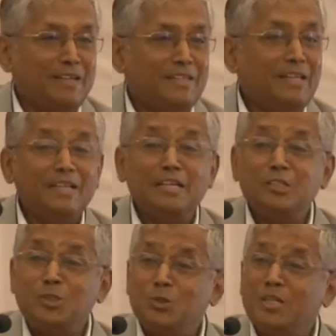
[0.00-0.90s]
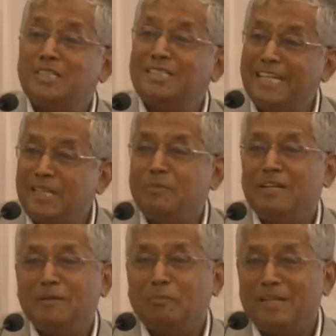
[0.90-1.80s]
Then he issued a
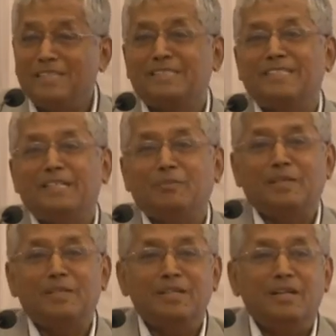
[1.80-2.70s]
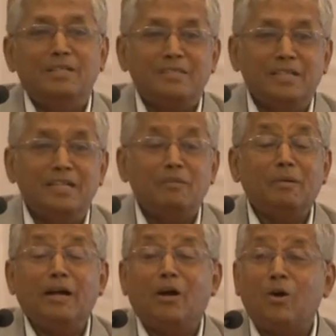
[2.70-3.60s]
statement, a press statement, saying that
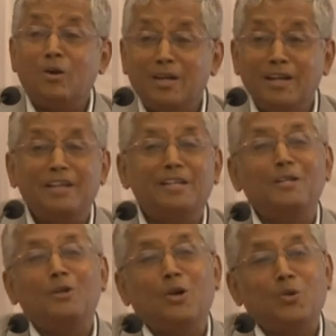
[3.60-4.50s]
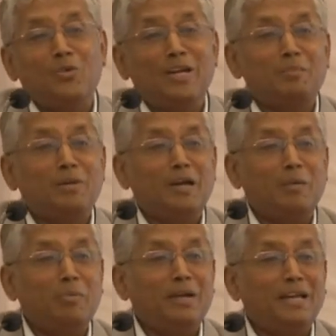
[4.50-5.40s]
my orderly did not wake me
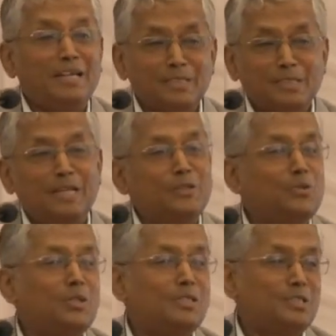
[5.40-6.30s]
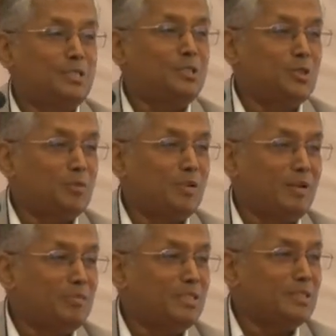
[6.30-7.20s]
up and hence I couldn't see your
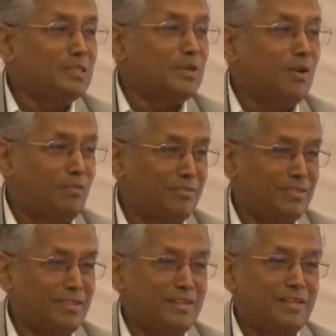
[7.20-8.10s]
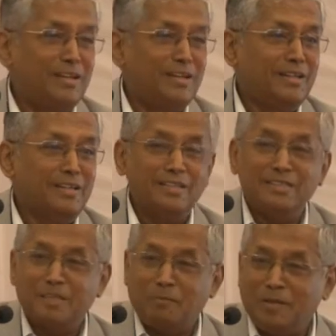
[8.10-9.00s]
prime minister off uh,
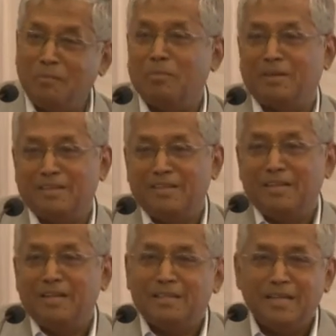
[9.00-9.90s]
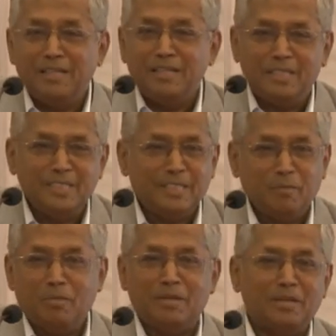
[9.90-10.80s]
in September. Then the
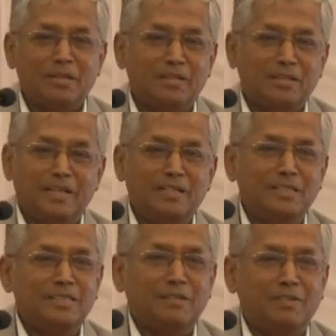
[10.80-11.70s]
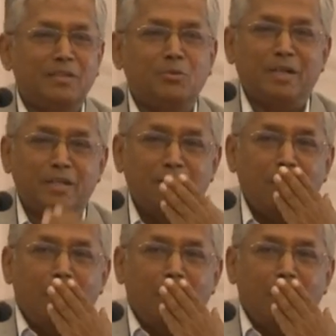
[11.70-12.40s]
December 1971,